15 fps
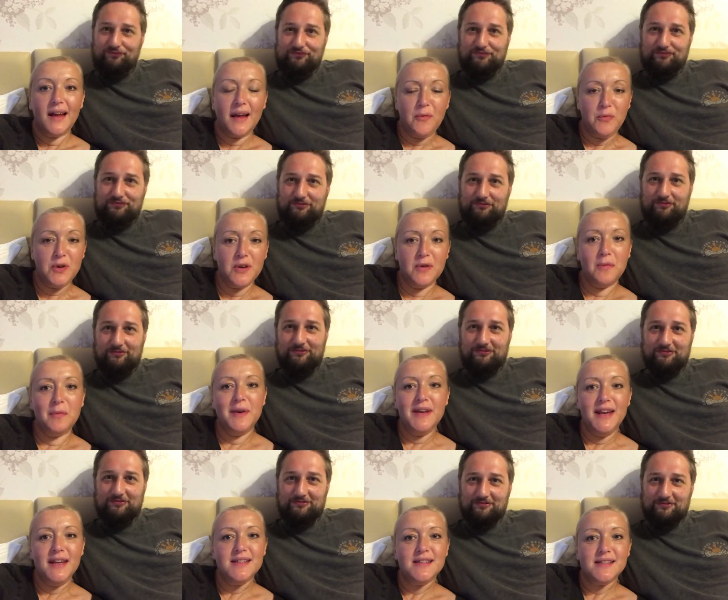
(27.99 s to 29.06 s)
Speaker 1: we we need
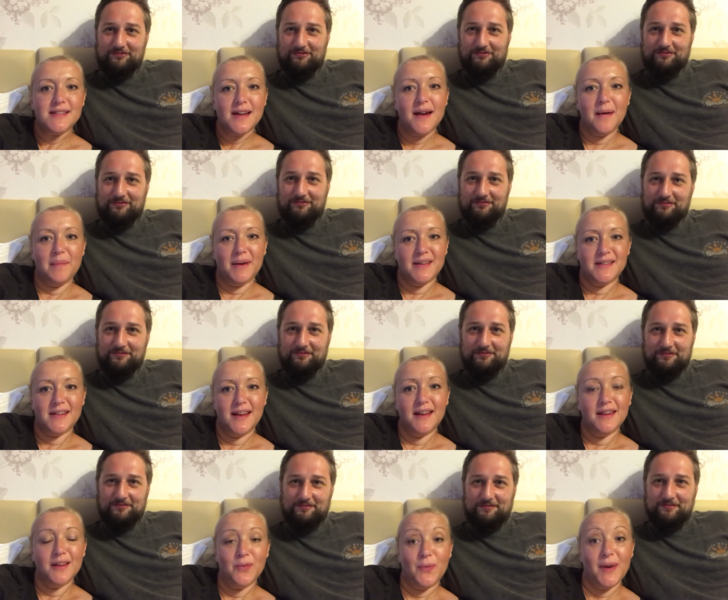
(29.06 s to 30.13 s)
to start by saying
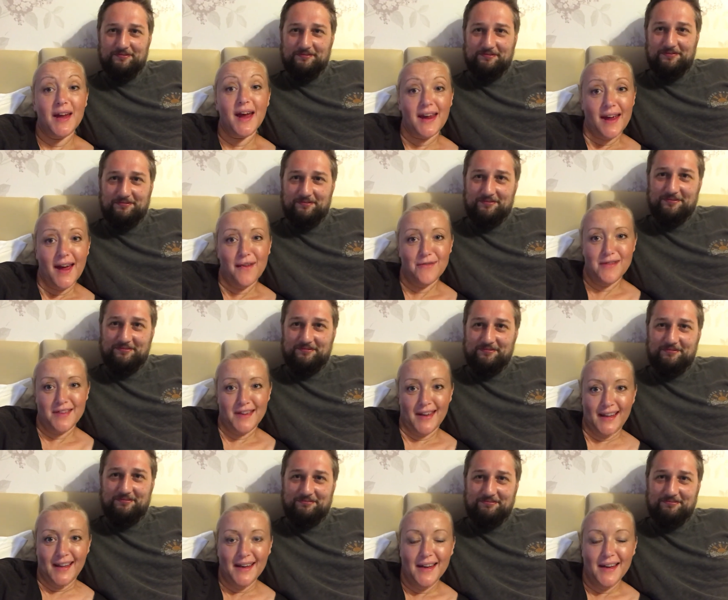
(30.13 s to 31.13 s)
that we ate everything,